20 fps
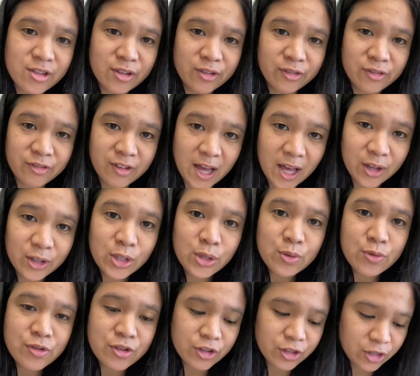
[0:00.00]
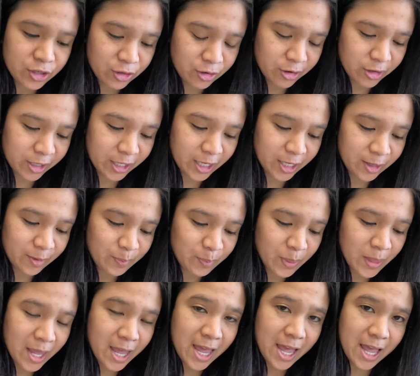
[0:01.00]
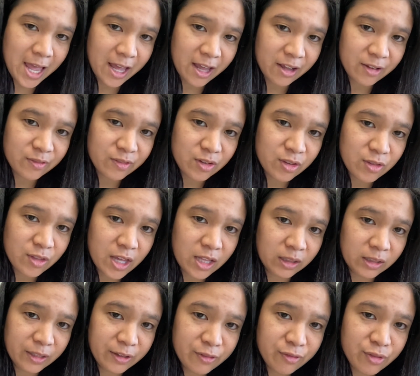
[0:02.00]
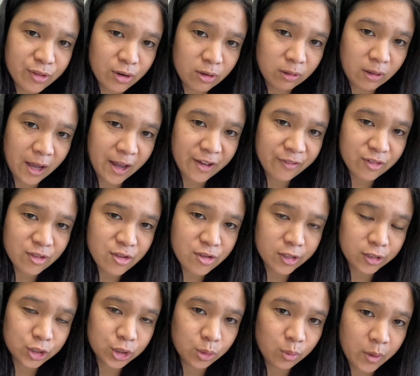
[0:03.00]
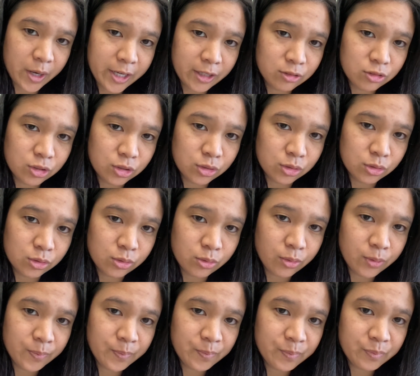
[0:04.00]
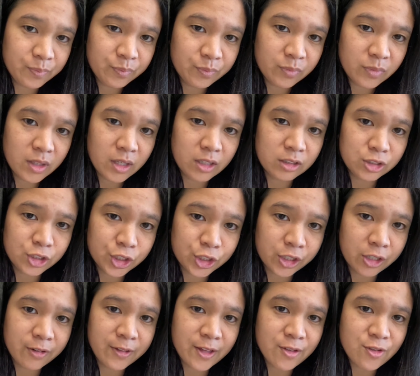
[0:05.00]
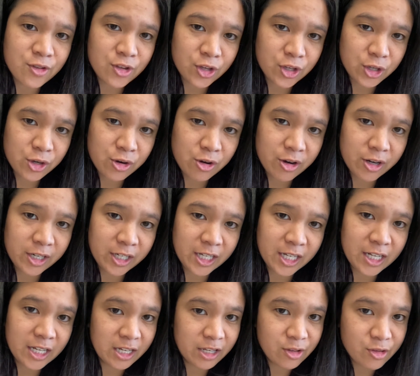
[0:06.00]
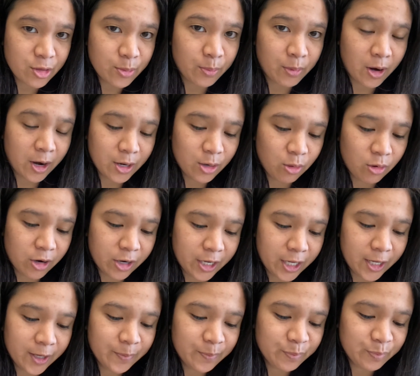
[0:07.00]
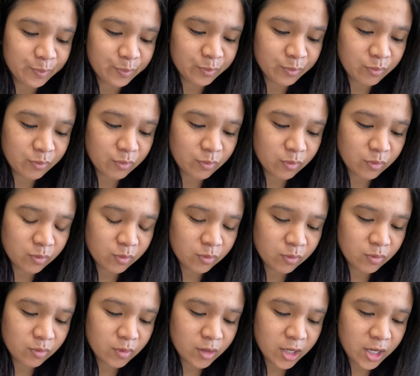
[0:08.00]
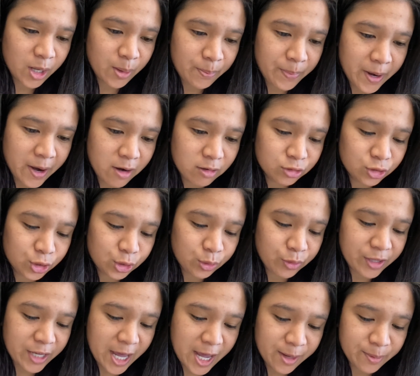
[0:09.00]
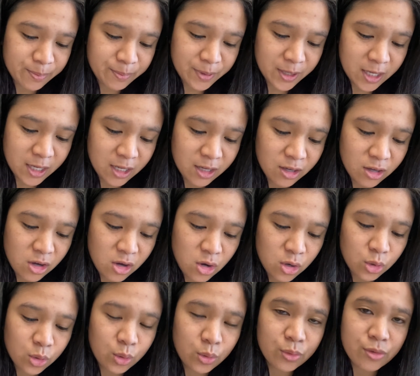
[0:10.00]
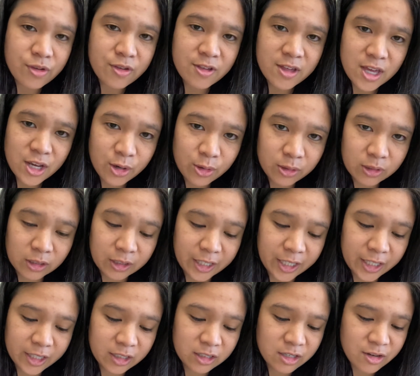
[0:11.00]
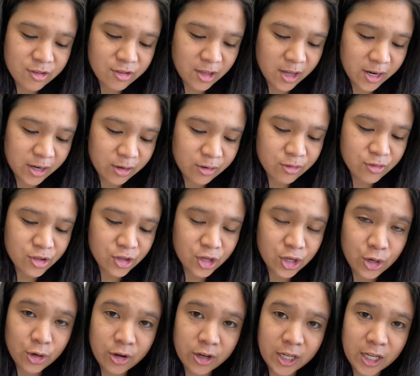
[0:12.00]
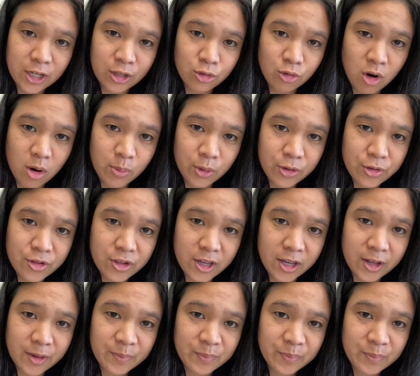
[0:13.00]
value security, and they live their life in such a way to ensure that security is a priority, compared to the NP, who secretly desires security and normalcy